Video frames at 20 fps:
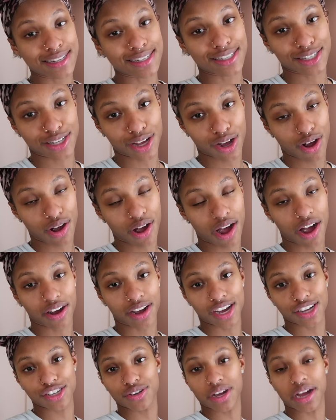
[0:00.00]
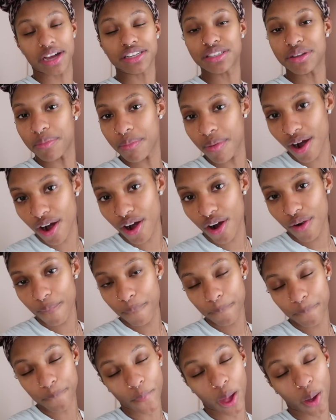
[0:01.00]
So I'll catch you guys
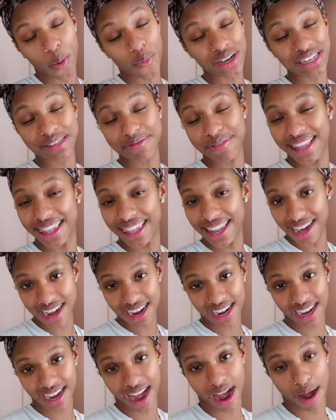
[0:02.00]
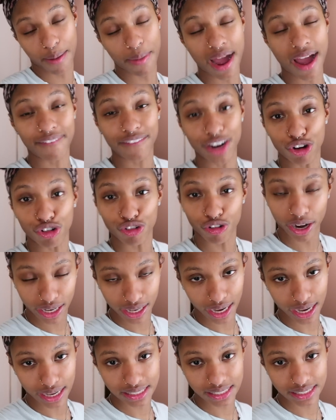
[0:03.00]
tomorrow. Wish me luck. I'm gonna have a great
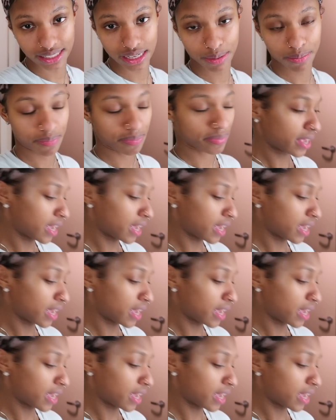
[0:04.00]
night's sleep.